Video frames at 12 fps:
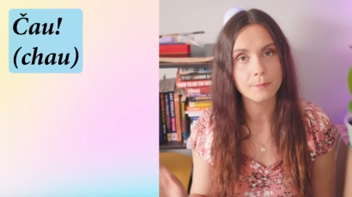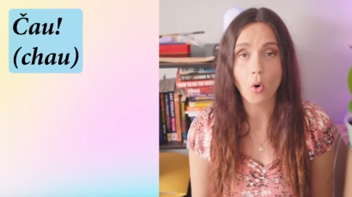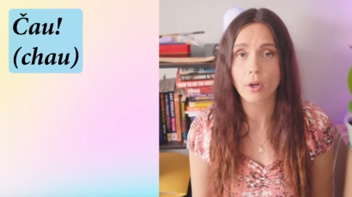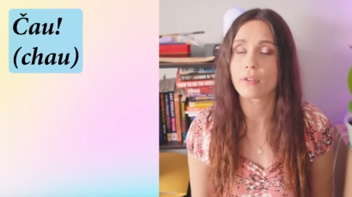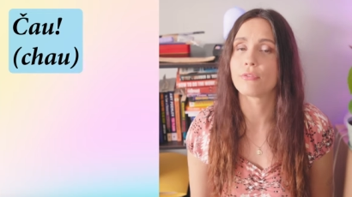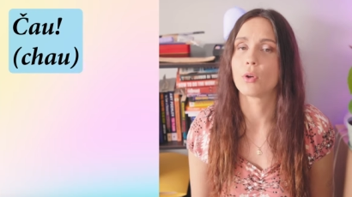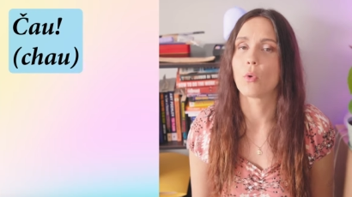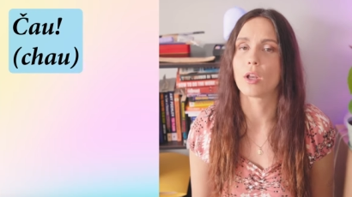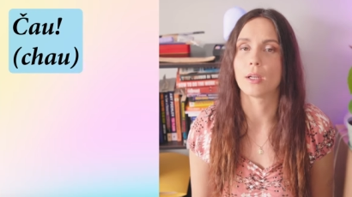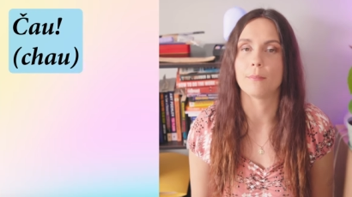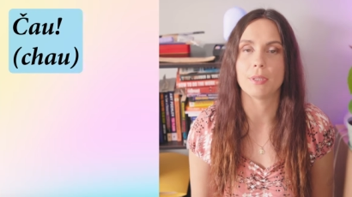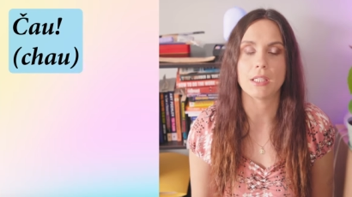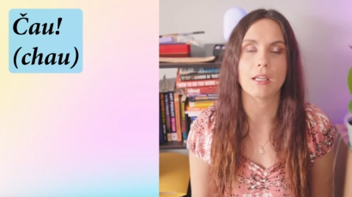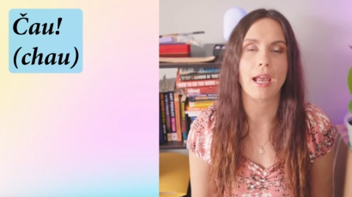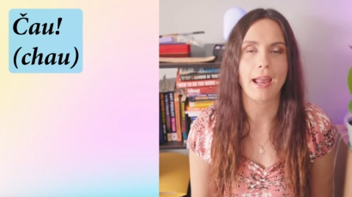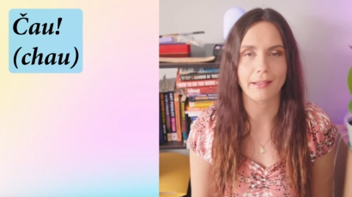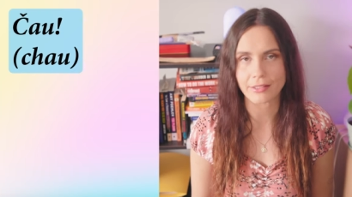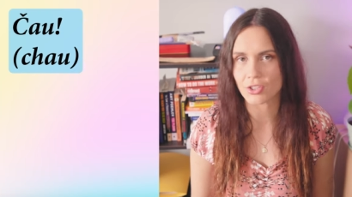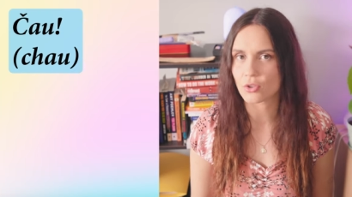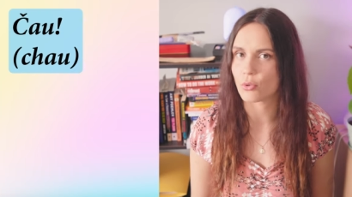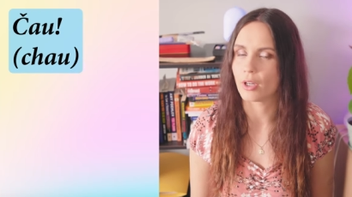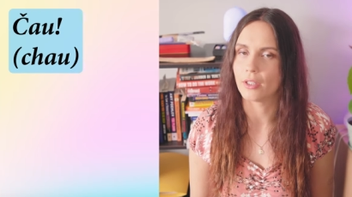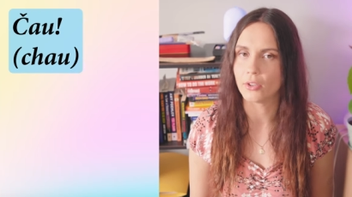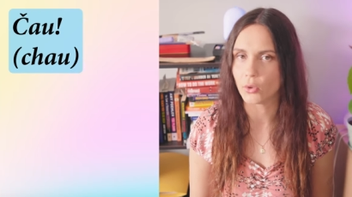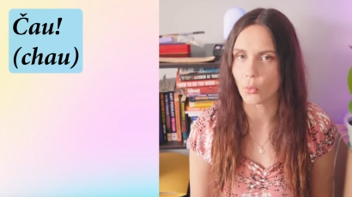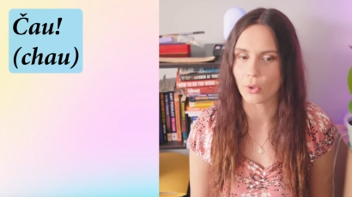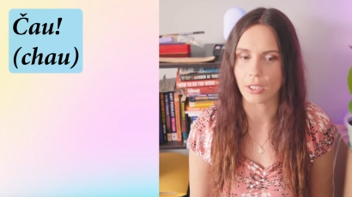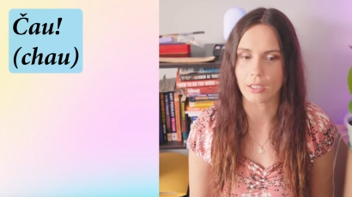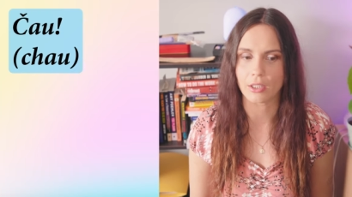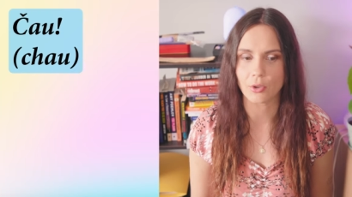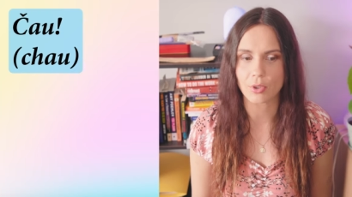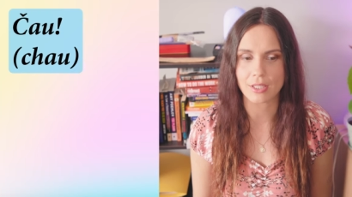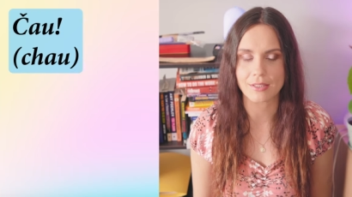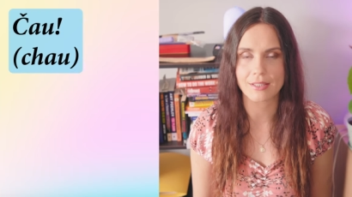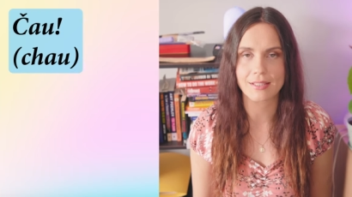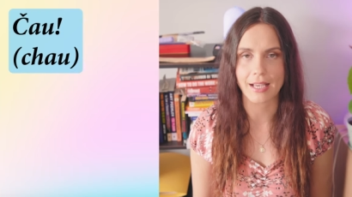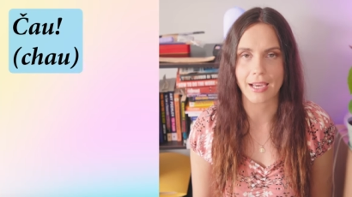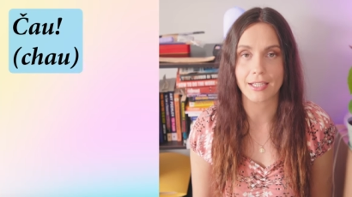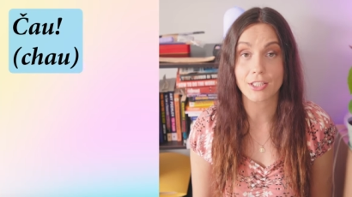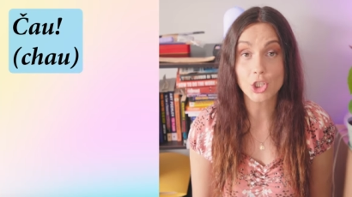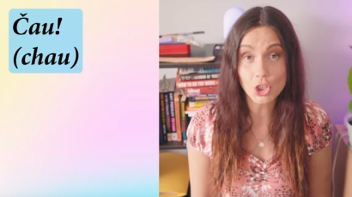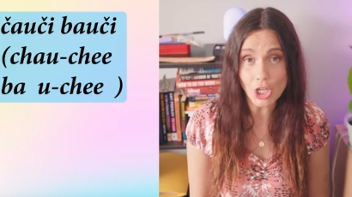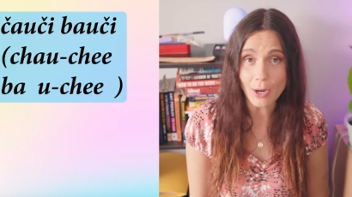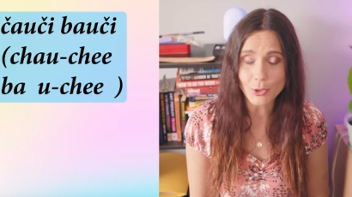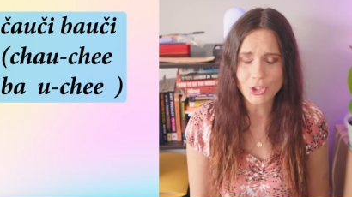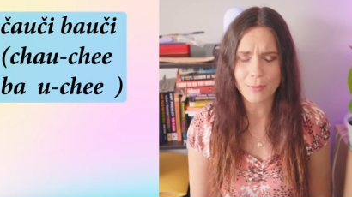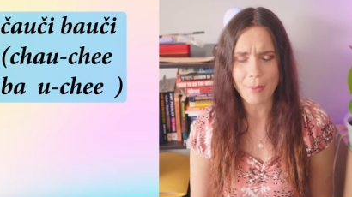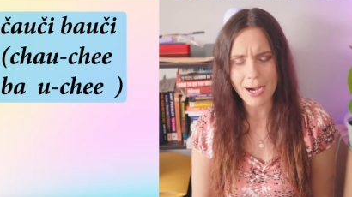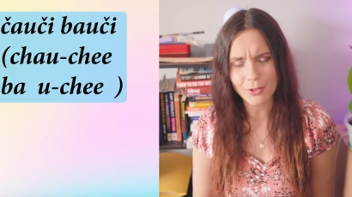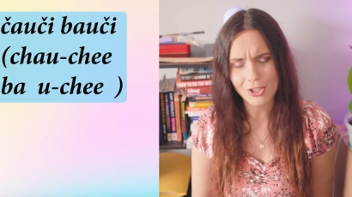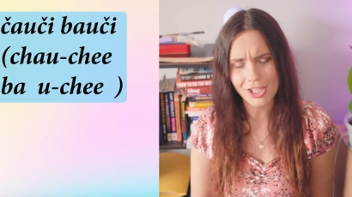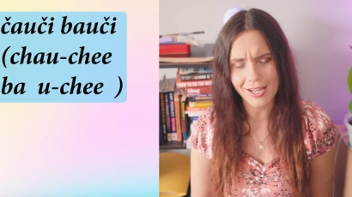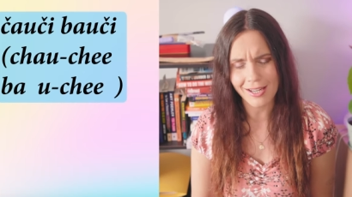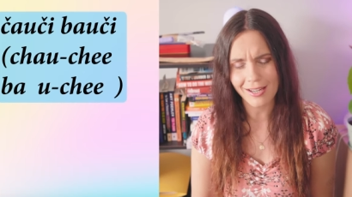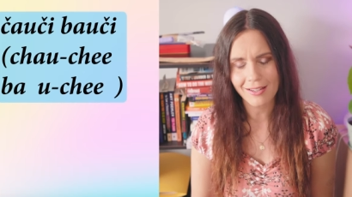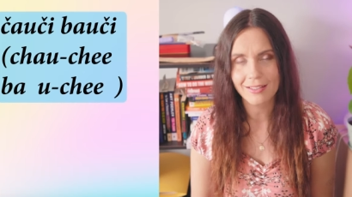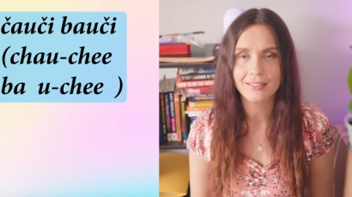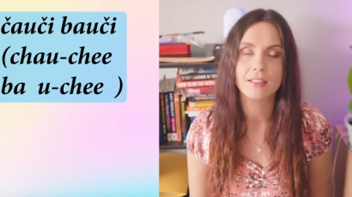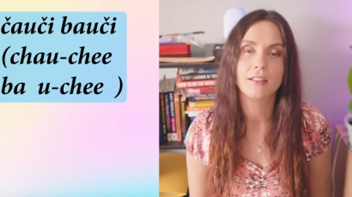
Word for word: Or if you want to be extra annoying, you can say ciao ci bauci.